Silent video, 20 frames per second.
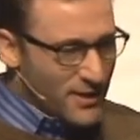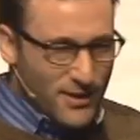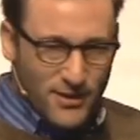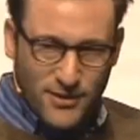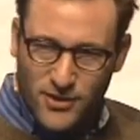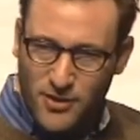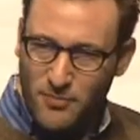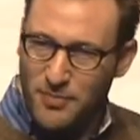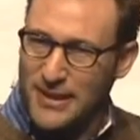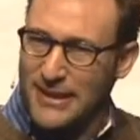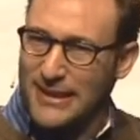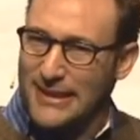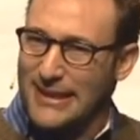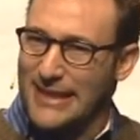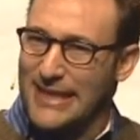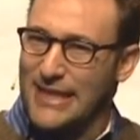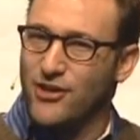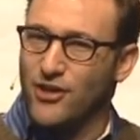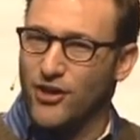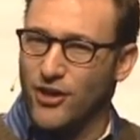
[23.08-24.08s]
To be a
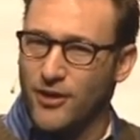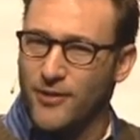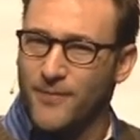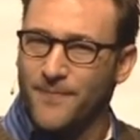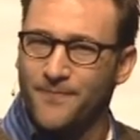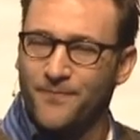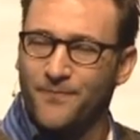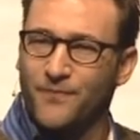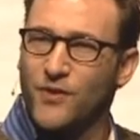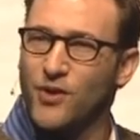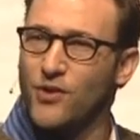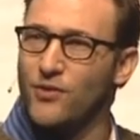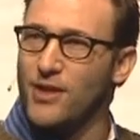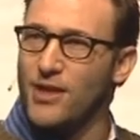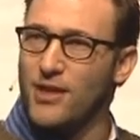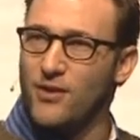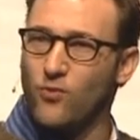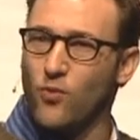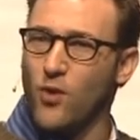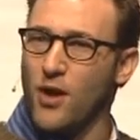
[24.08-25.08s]
leader, you
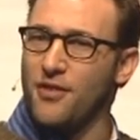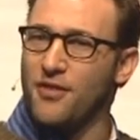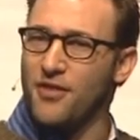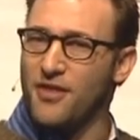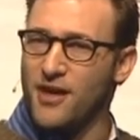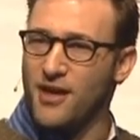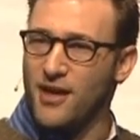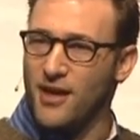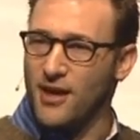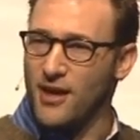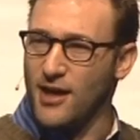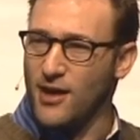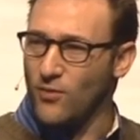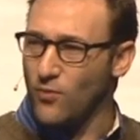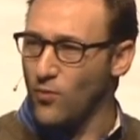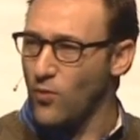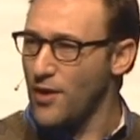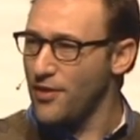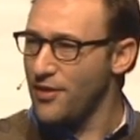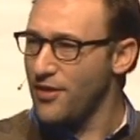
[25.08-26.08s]
need one thing and
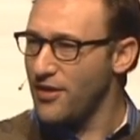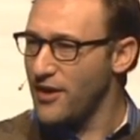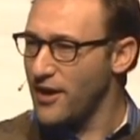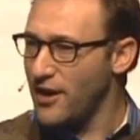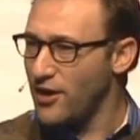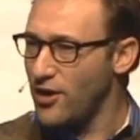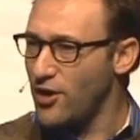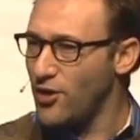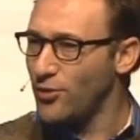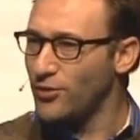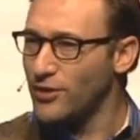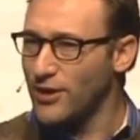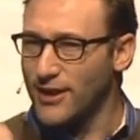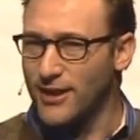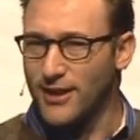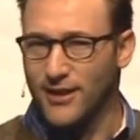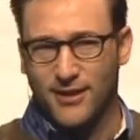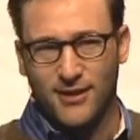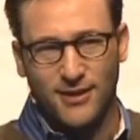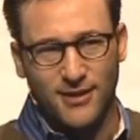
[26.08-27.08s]
one thing only:
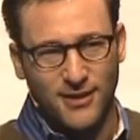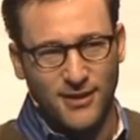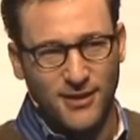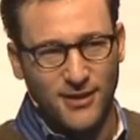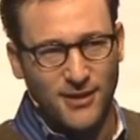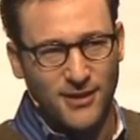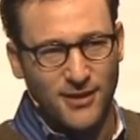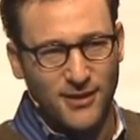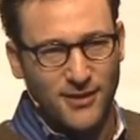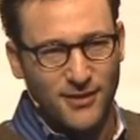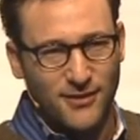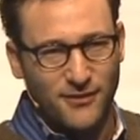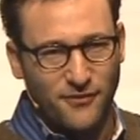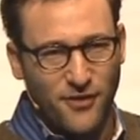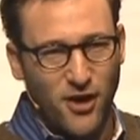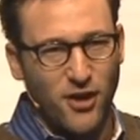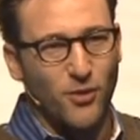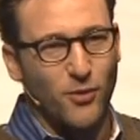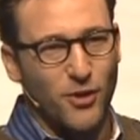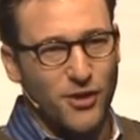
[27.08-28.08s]

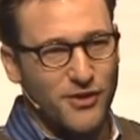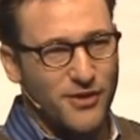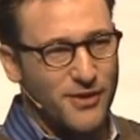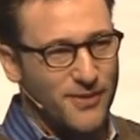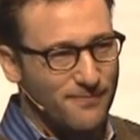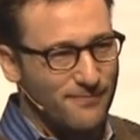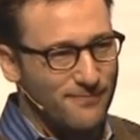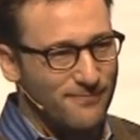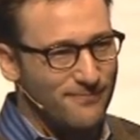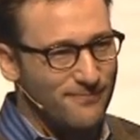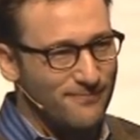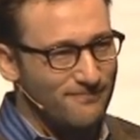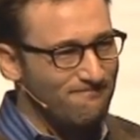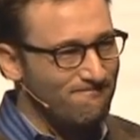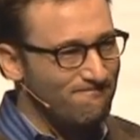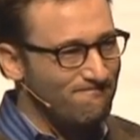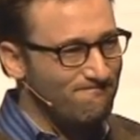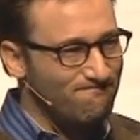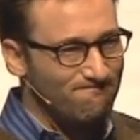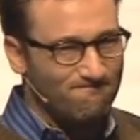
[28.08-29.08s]
followers.
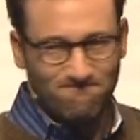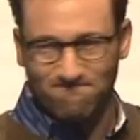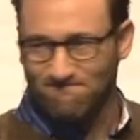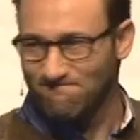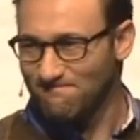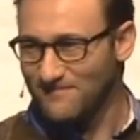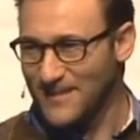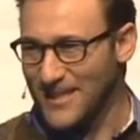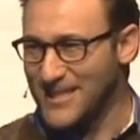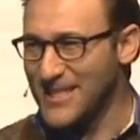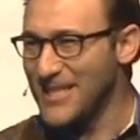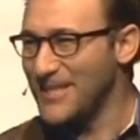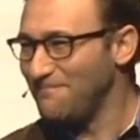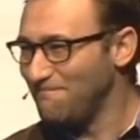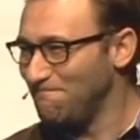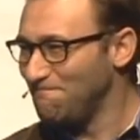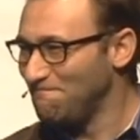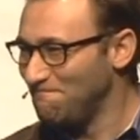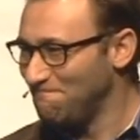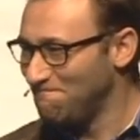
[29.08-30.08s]
That's it.
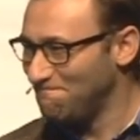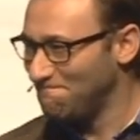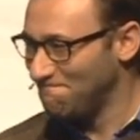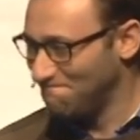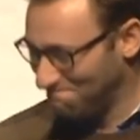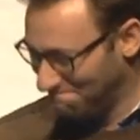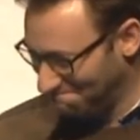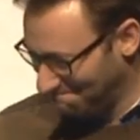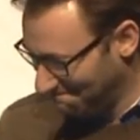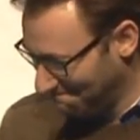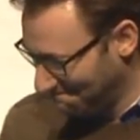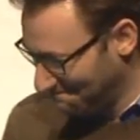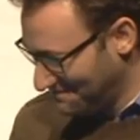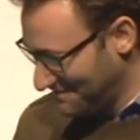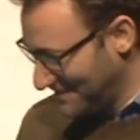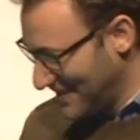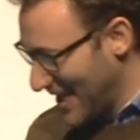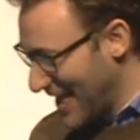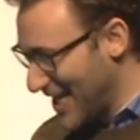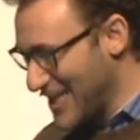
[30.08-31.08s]

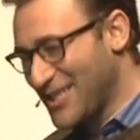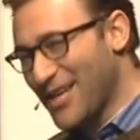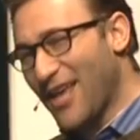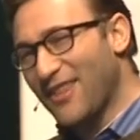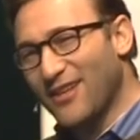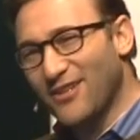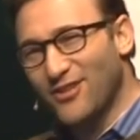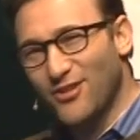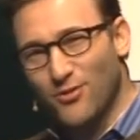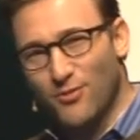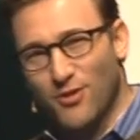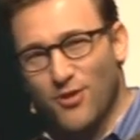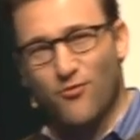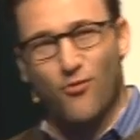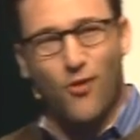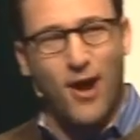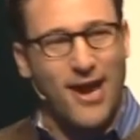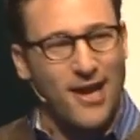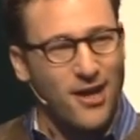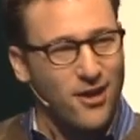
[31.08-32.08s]
It has nothing to do with
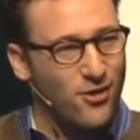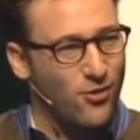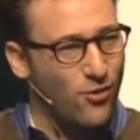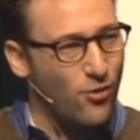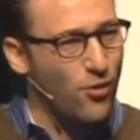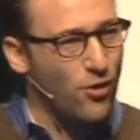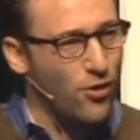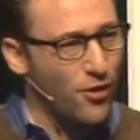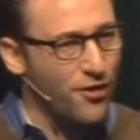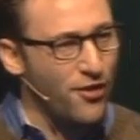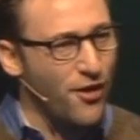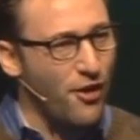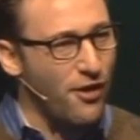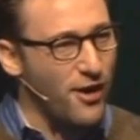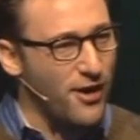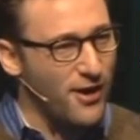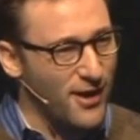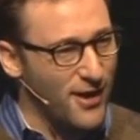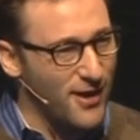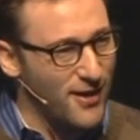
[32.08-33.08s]
rank or
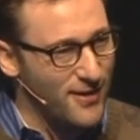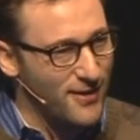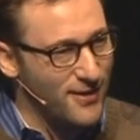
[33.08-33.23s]
authority.